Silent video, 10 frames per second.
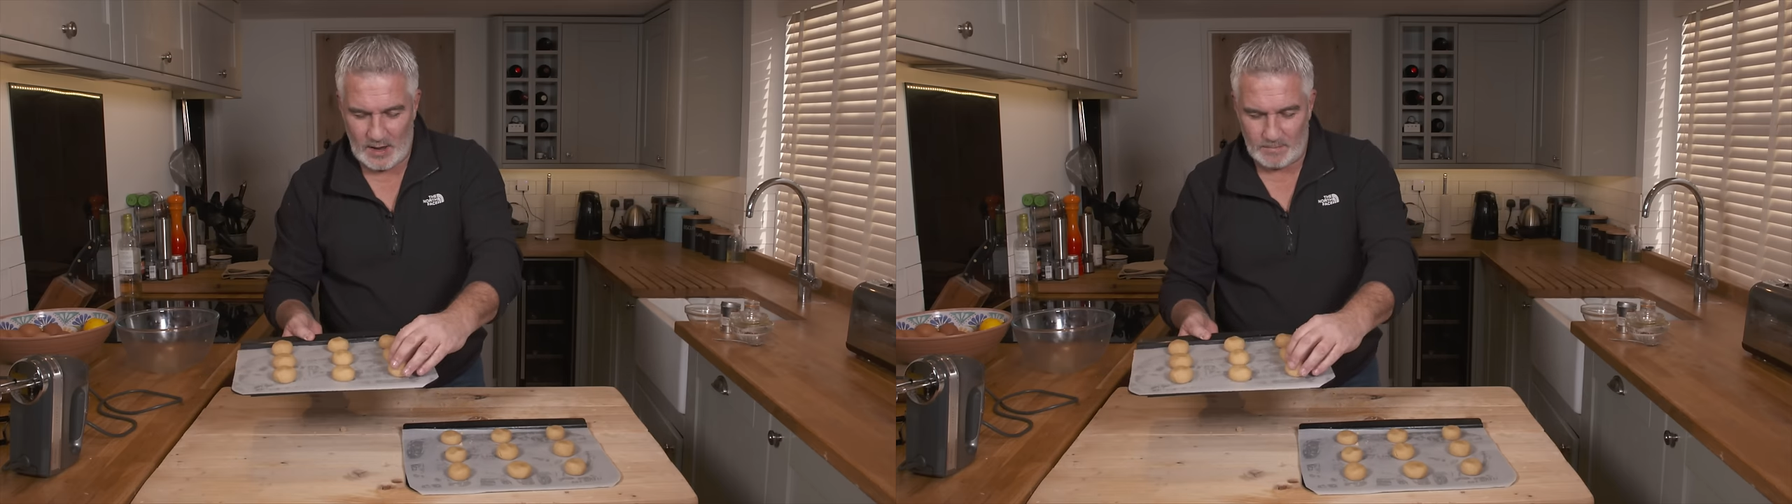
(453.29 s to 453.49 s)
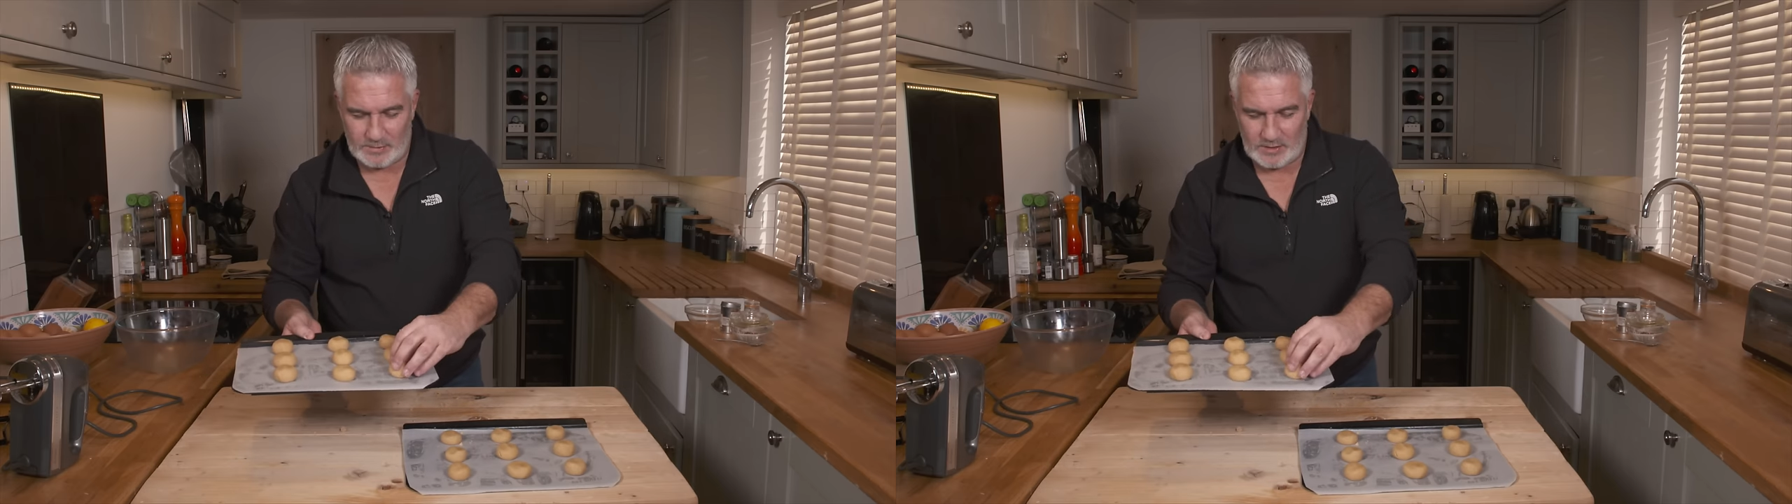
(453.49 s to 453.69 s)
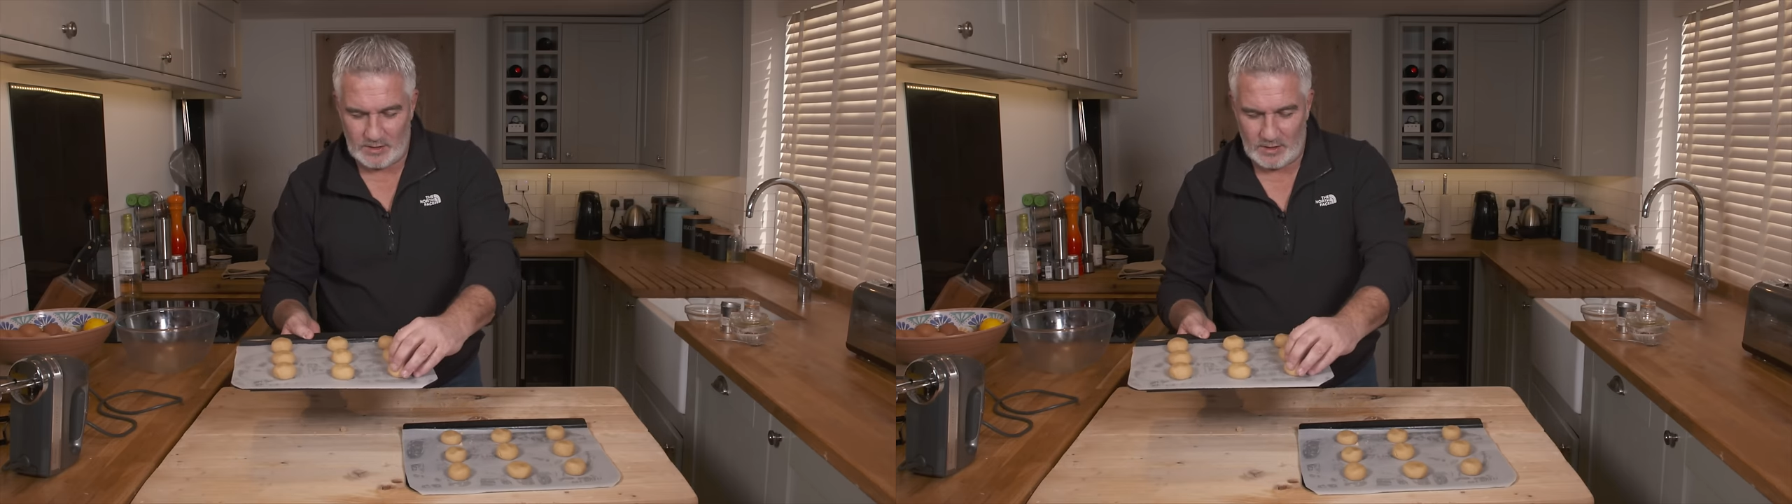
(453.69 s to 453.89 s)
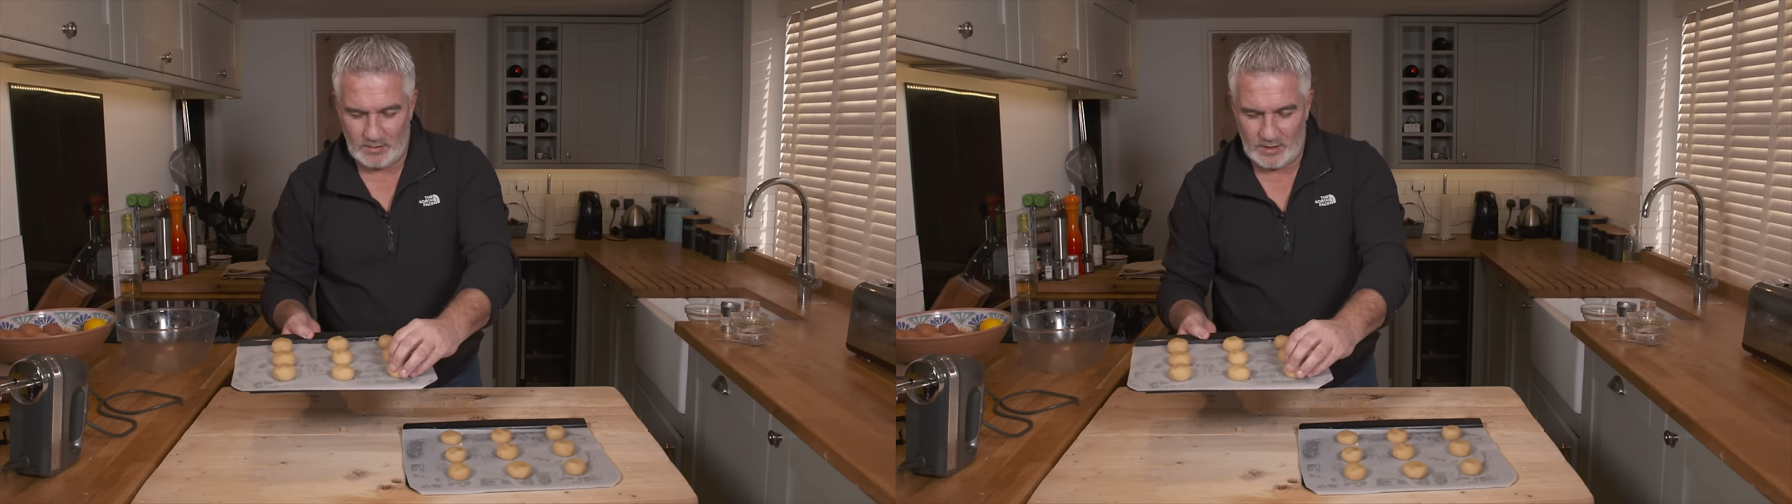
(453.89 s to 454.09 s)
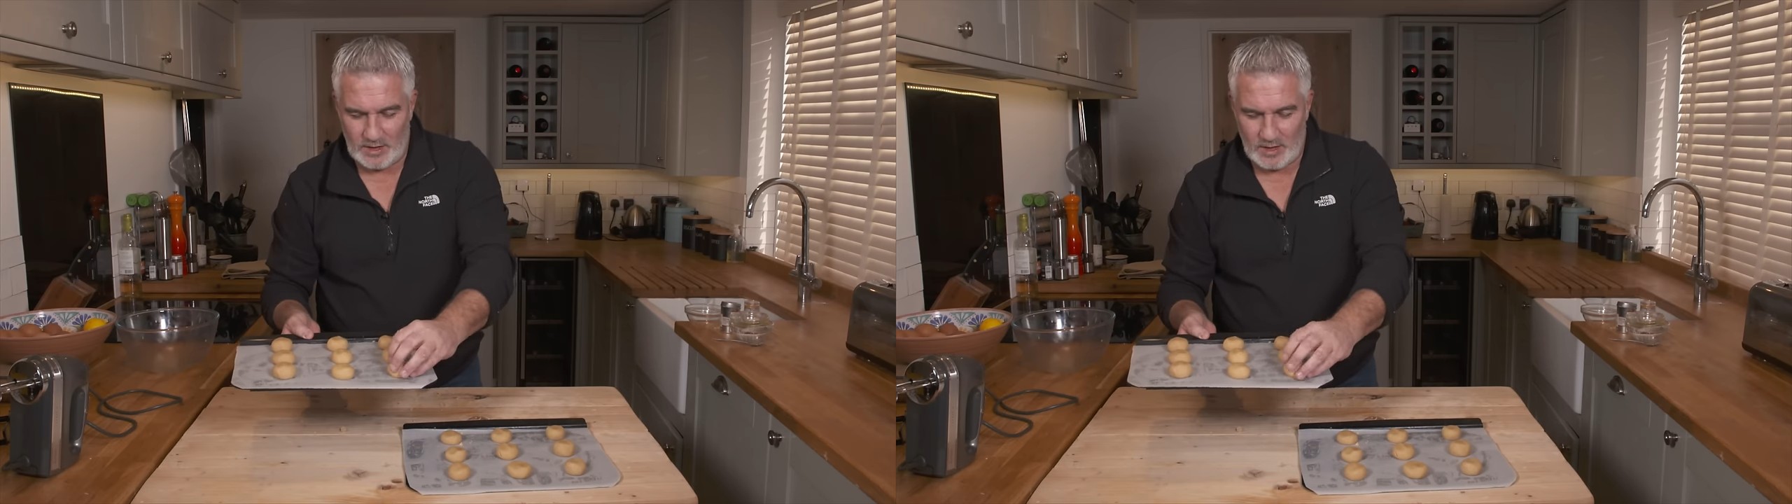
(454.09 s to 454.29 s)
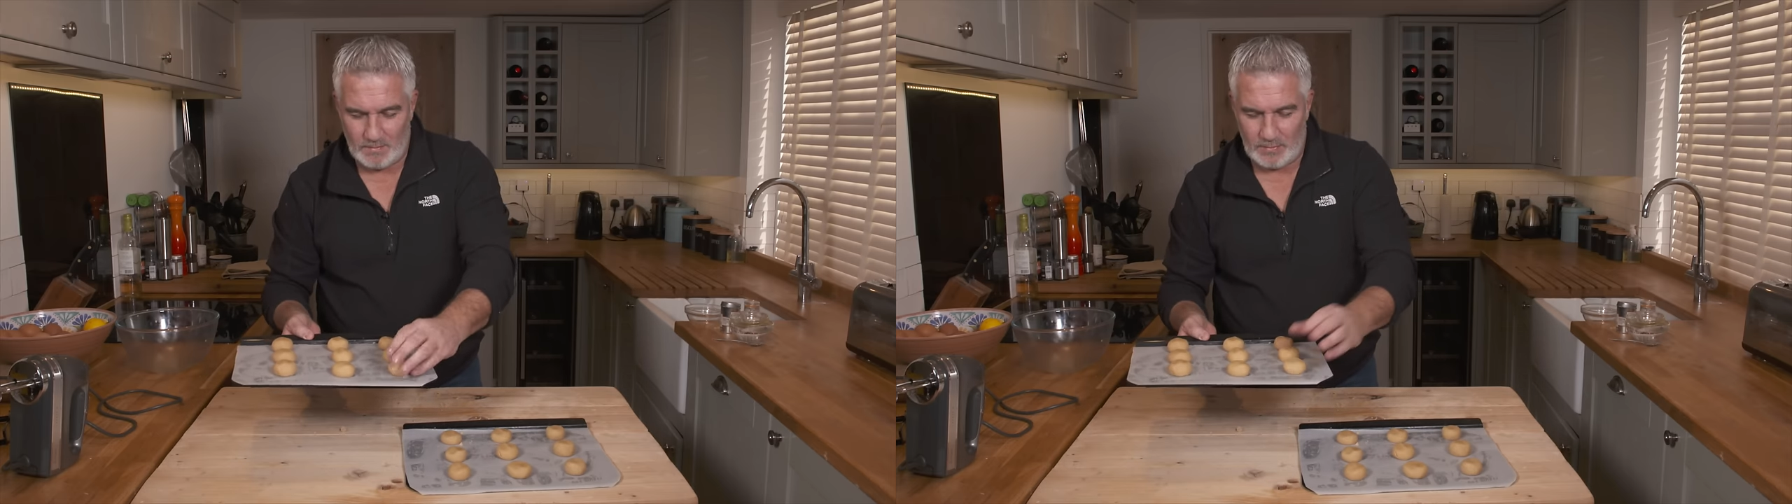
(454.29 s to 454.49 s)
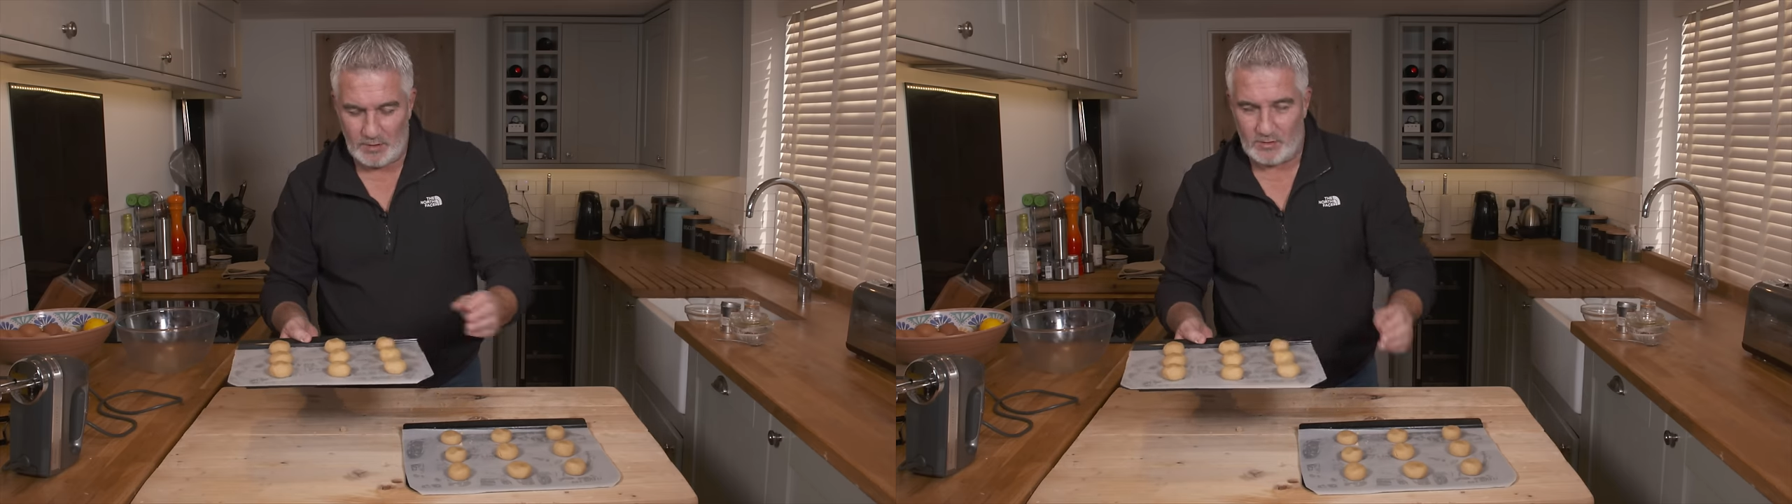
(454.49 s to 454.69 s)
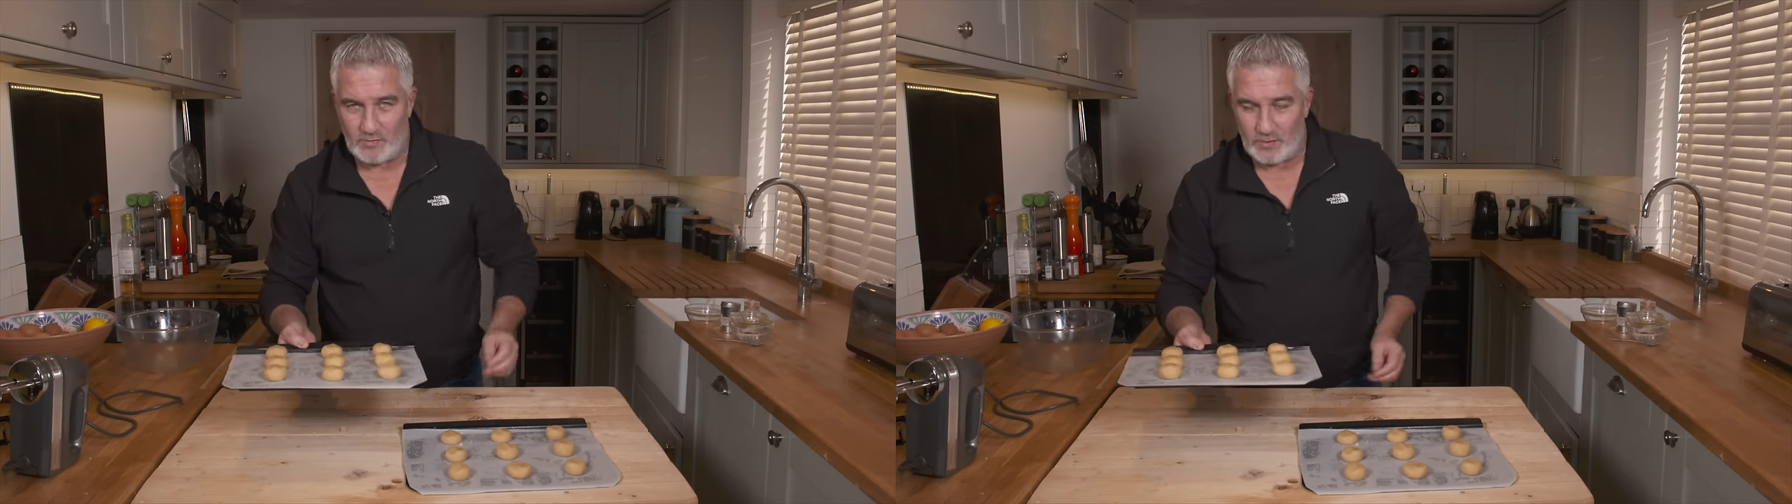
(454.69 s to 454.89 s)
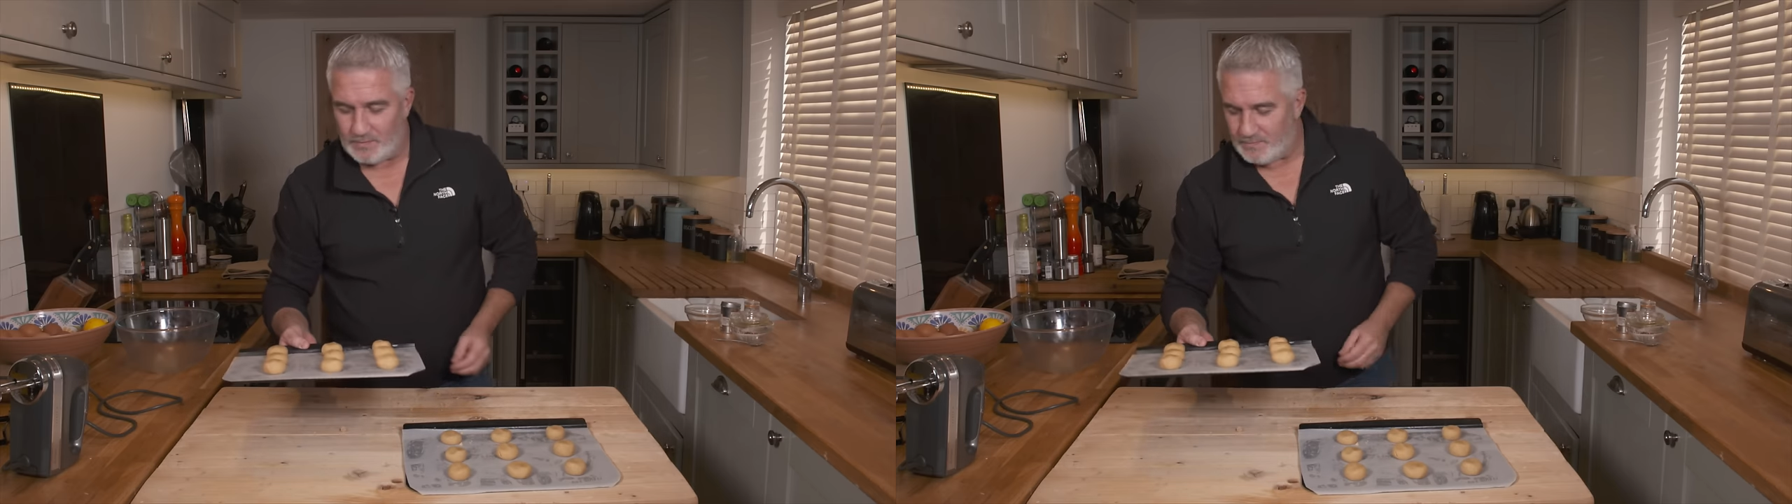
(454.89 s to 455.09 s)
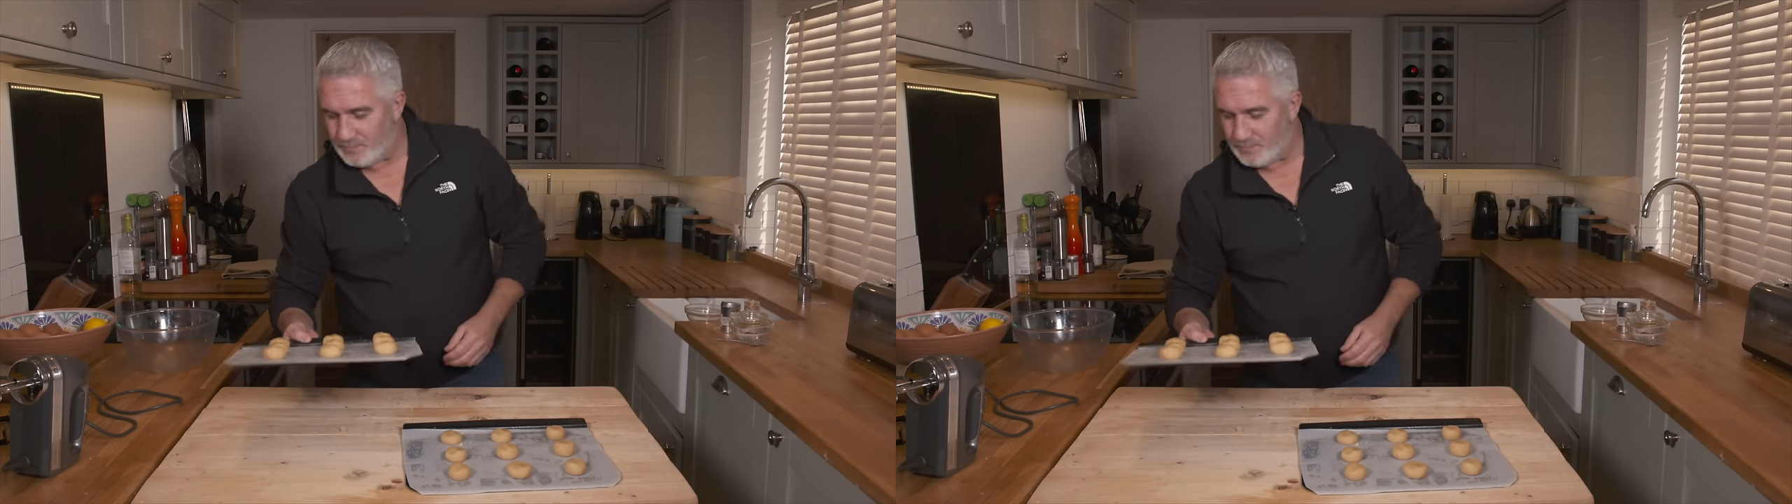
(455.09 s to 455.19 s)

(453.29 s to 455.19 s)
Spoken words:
absolutely beautiful.